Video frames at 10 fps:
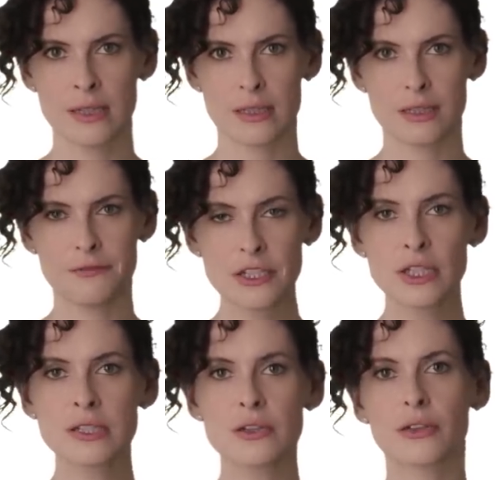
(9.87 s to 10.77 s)
The
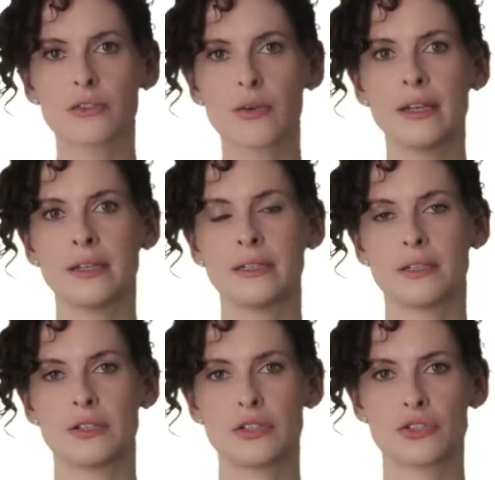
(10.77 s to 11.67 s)
divisions are threatening
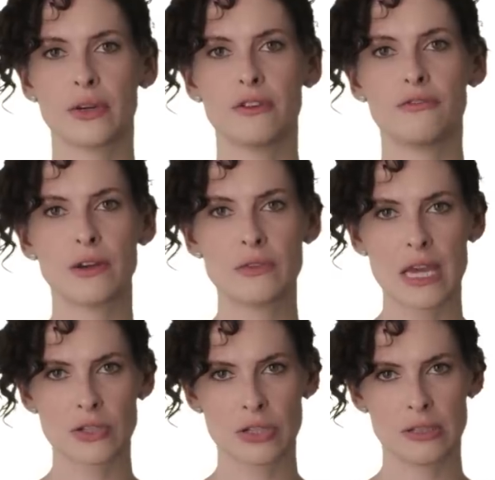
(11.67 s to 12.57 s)
to destroy the
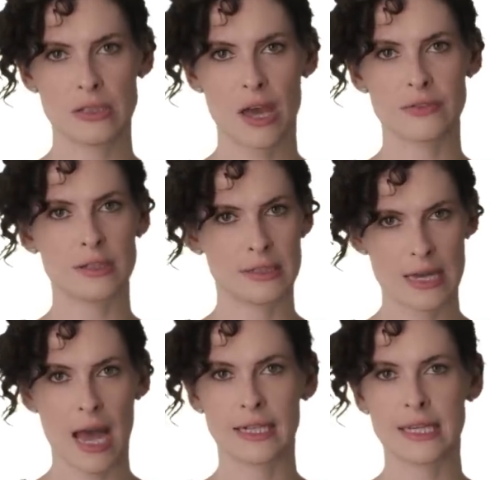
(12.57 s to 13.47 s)
foundations of
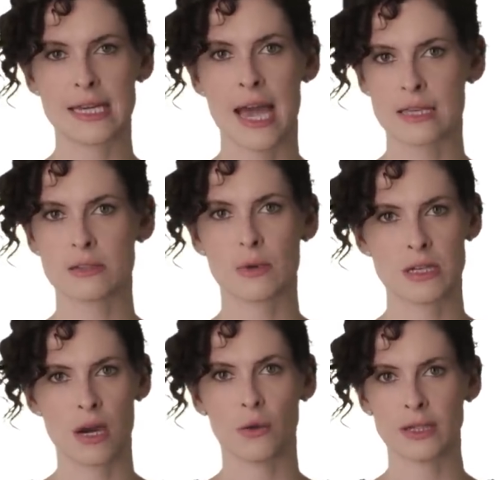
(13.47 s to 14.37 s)
society as we
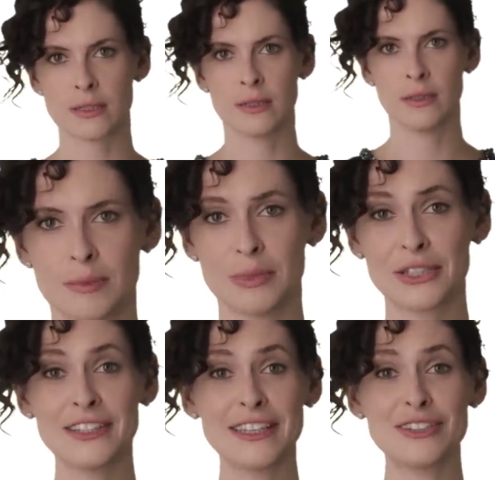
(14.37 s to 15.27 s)
know it.
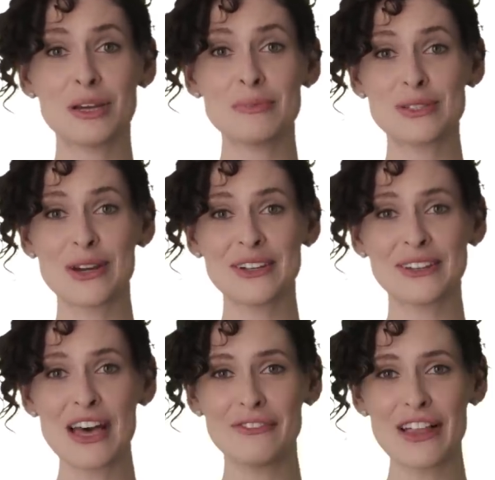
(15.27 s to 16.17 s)
But could they jumpstart
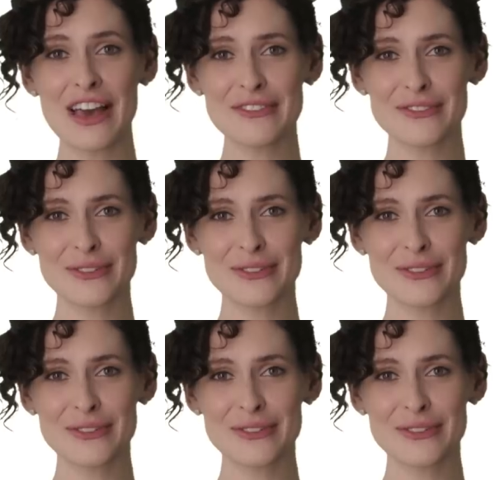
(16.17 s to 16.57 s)
your love life?